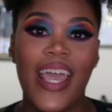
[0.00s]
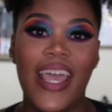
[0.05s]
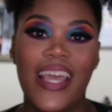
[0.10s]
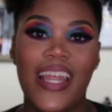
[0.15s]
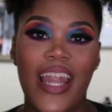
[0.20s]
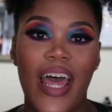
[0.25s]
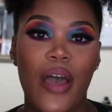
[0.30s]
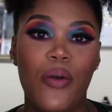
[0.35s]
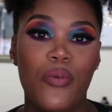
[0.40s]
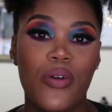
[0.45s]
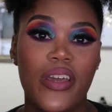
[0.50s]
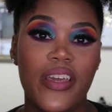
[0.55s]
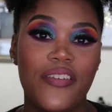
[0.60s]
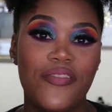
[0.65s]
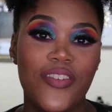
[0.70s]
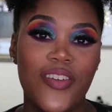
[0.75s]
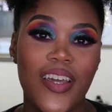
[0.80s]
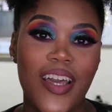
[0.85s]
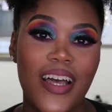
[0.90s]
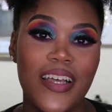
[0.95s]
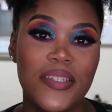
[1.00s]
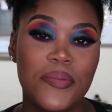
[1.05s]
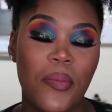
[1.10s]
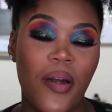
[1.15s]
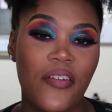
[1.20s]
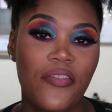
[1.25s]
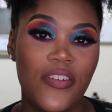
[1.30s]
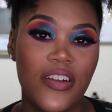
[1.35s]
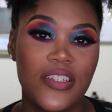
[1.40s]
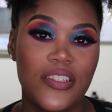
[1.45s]
And I will give you guys
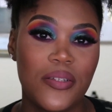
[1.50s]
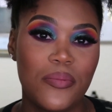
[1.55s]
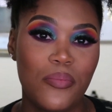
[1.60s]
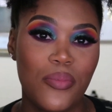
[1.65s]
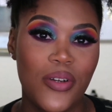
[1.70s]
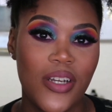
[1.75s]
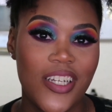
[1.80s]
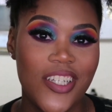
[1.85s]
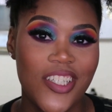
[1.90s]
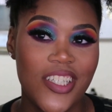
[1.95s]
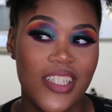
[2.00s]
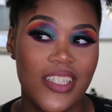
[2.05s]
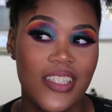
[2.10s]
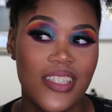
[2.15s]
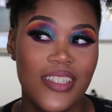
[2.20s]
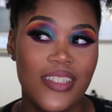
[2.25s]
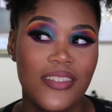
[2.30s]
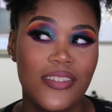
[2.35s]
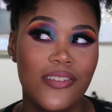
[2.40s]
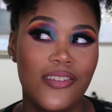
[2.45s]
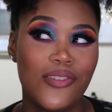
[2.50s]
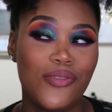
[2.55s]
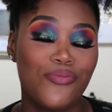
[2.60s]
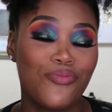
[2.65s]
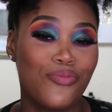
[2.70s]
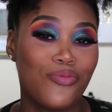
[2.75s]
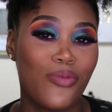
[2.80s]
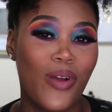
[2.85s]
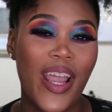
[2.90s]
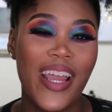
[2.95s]
my first impressions
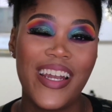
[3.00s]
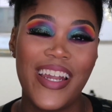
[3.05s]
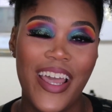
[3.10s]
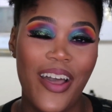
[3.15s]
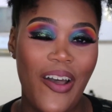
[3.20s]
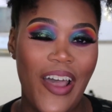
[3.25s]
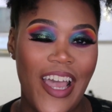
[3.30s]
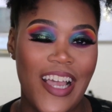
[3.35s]
right now.